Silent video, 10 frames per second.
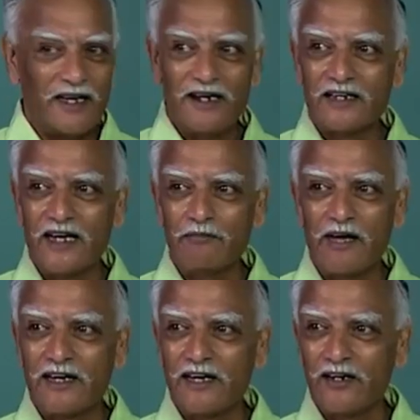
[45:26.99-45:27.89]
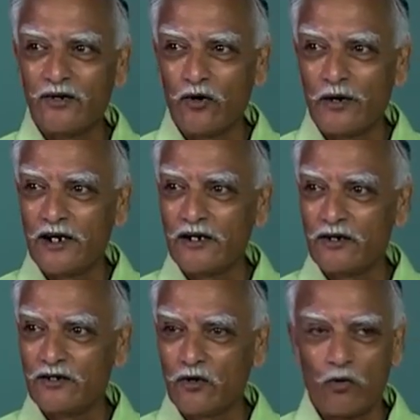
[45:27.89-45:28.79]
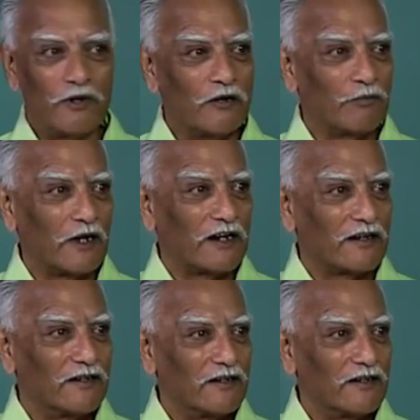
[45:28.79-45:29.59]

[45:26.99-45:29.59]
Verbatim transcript: in king making in, in the Roman Empire